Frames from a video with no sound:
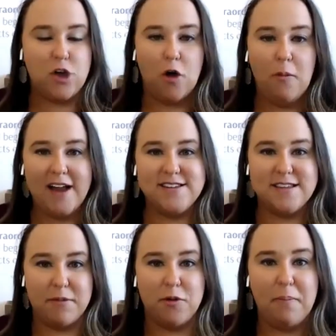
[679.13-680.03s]
to go
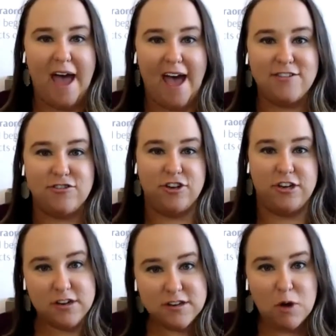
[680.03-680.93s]
back to some of your
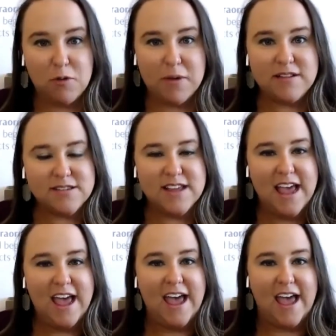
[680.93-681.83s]
past genius
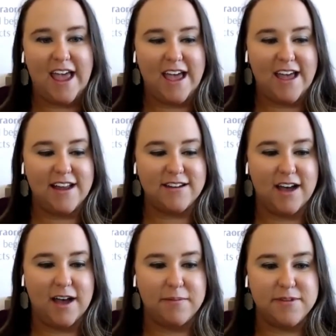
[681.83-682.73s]
moments
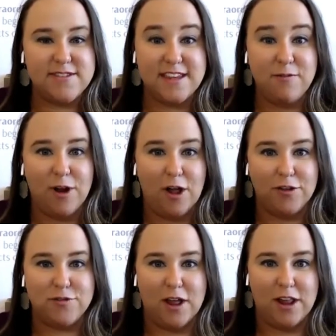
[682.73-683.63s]
and see
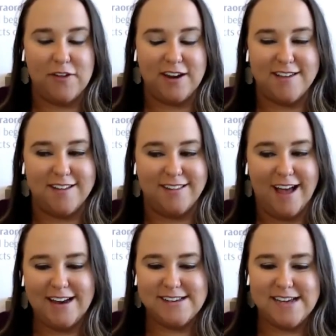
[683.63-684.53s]
what all is relevant. Because
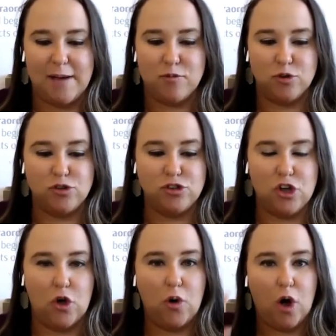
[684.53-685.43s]
a lot of times
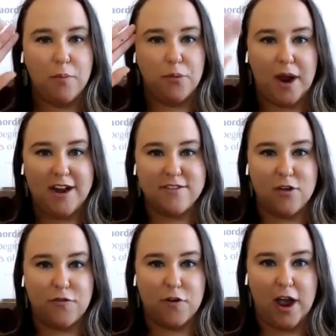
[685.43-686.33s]
our
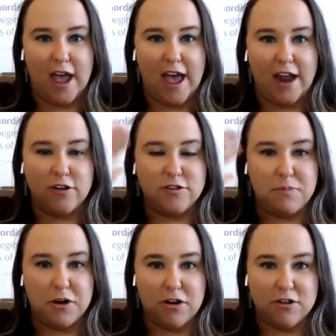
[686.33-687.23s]
brain is so far ahead,
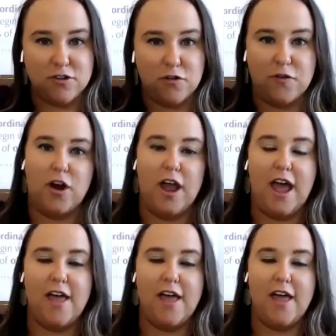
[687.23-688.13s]
our spirit is so
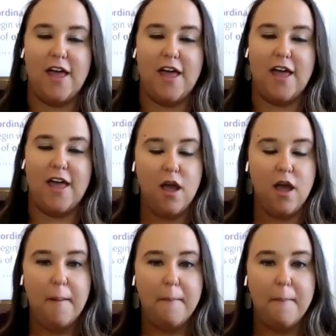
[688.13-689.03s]
far ahead that our
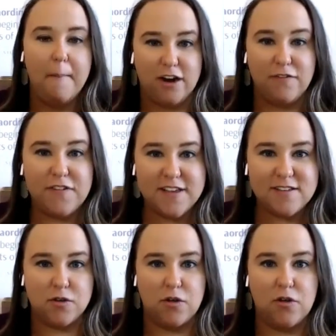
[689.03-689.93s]
body, our
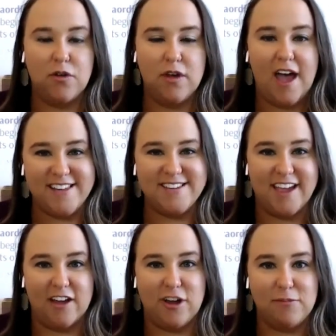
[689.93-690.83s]
physical
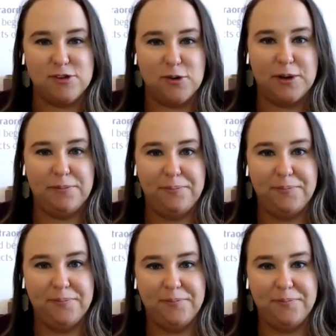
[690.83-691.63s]
has to catch up to it.